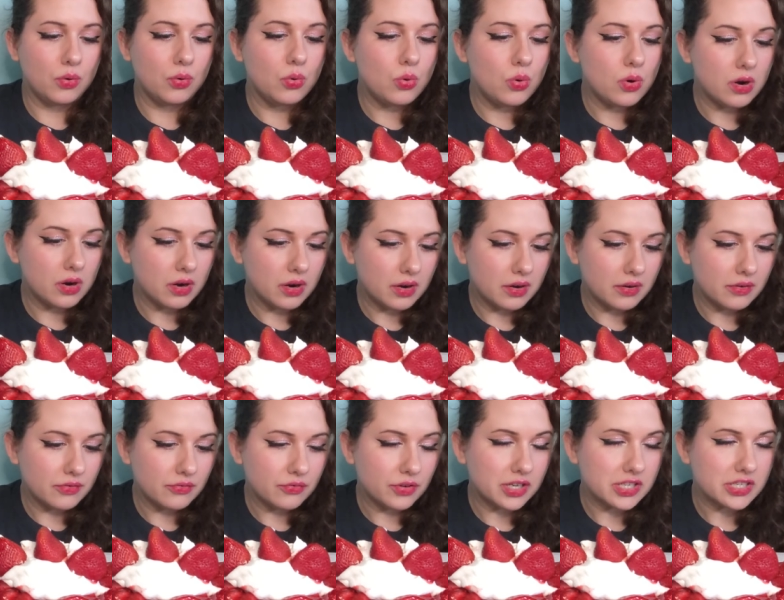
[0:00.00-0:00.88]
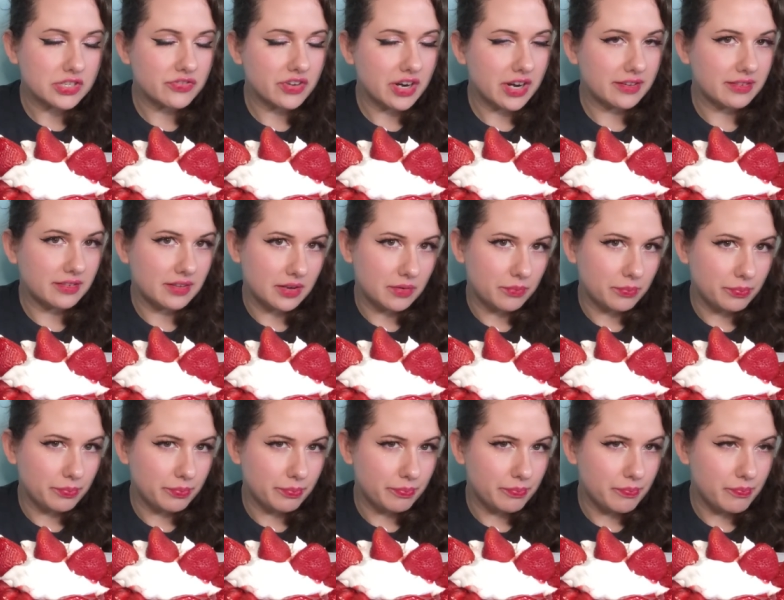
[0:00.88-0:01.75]
Or french fries
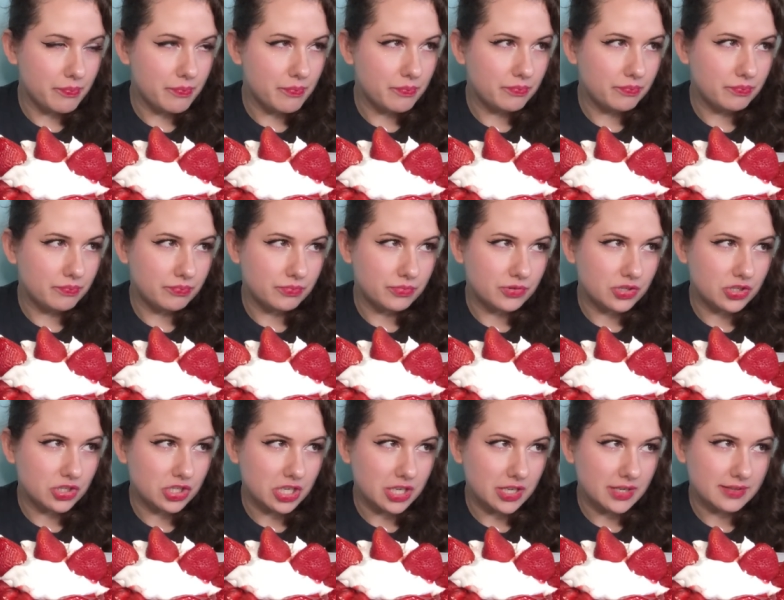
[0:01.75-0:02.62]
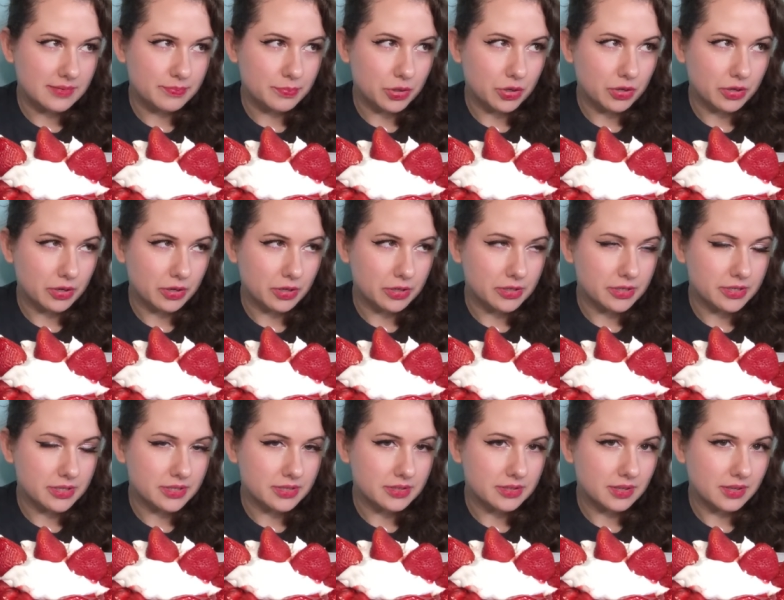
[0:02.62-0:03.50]
and
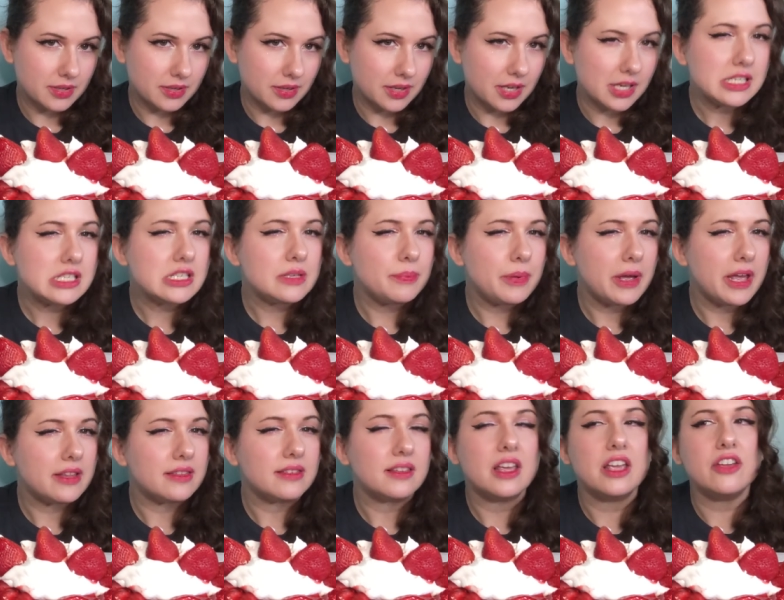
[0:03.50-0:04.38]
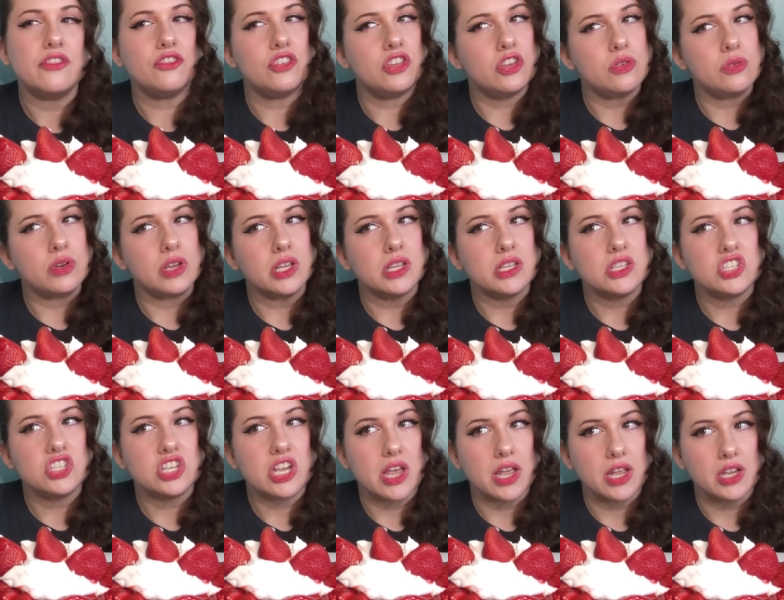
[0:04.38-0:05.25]
cheeseburgers. It depends. If you can
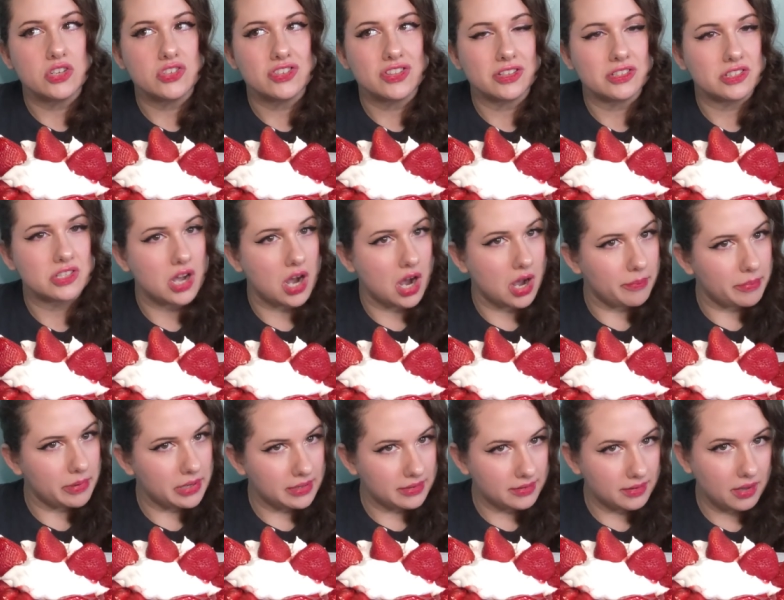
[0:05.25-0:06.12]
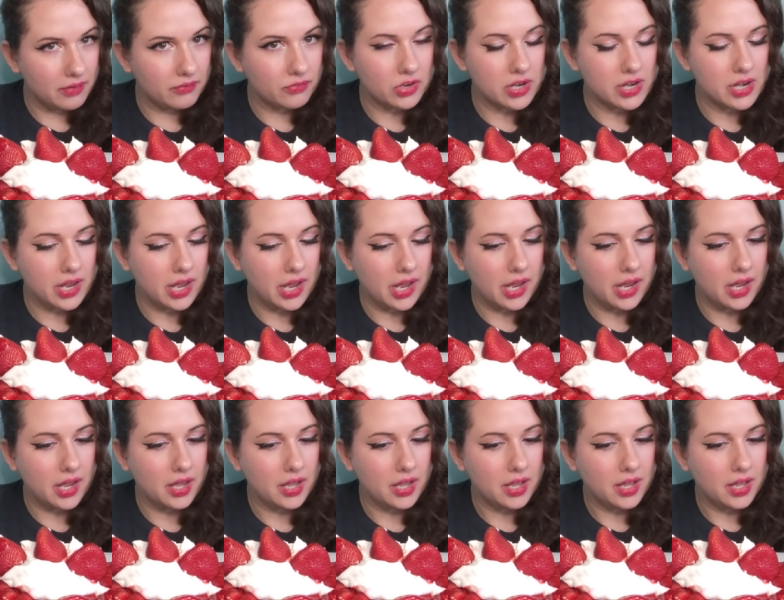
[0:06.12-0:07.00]
change the toppings every
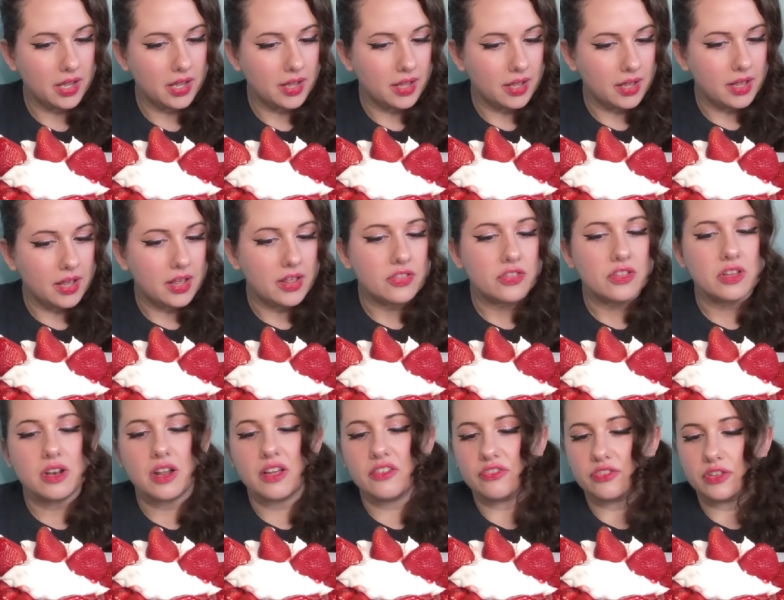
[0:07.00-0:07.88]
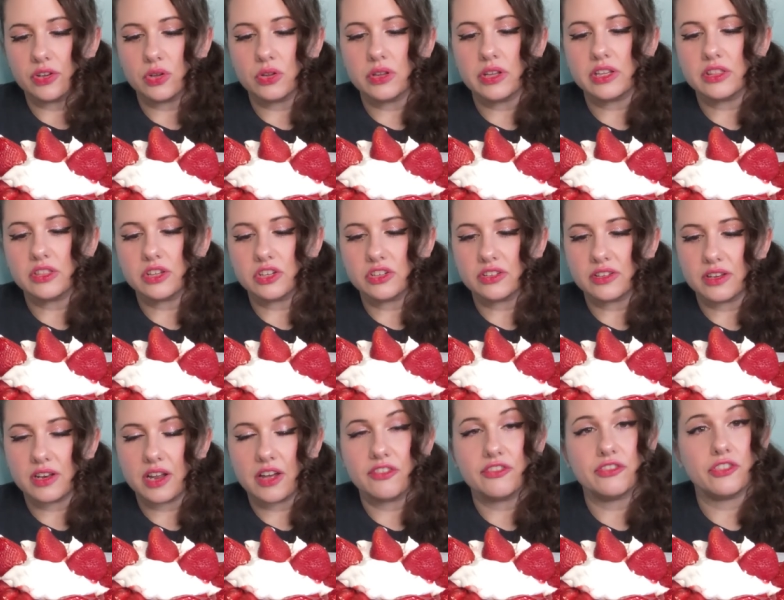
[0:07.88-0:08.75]
day, then I feel like there's
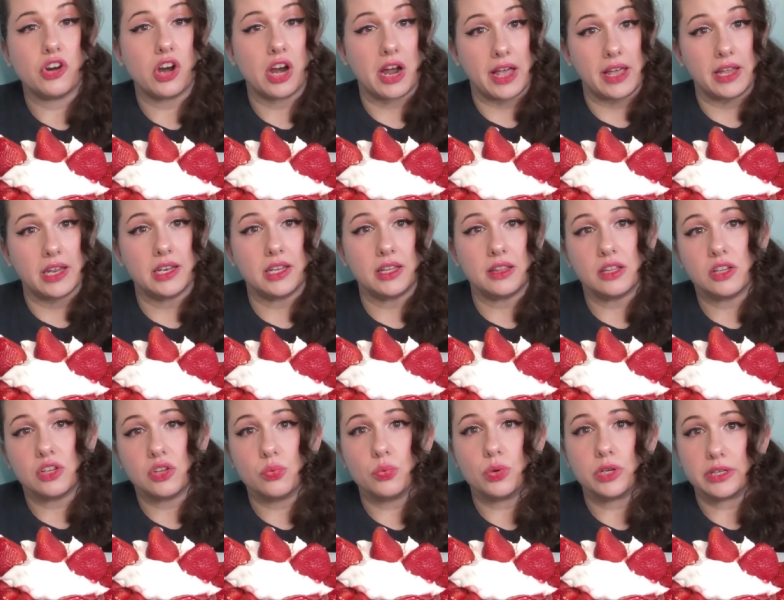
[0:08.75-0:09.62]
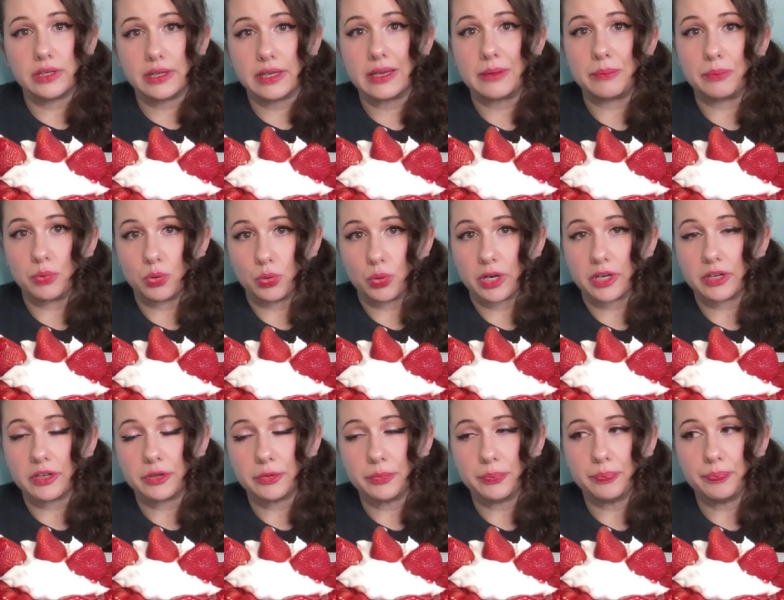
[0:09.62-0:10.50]
enough variety that you wouldn't get
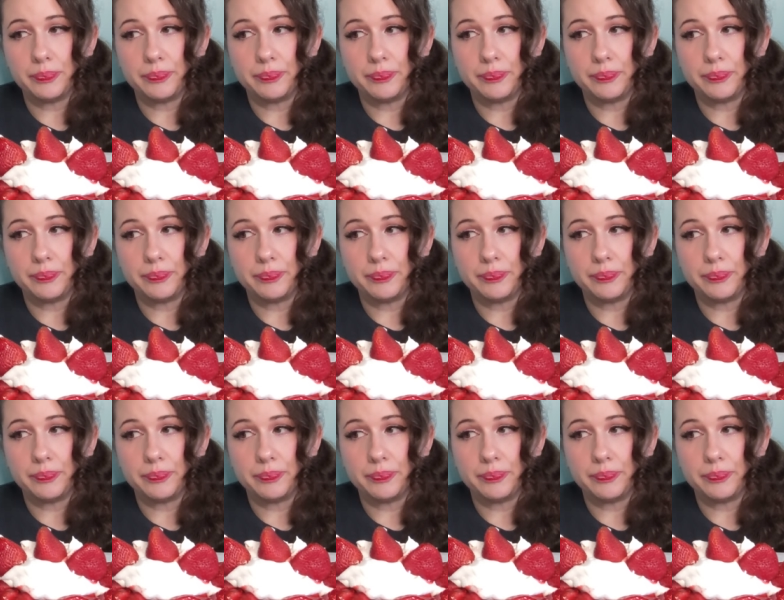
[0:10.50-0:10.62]
bored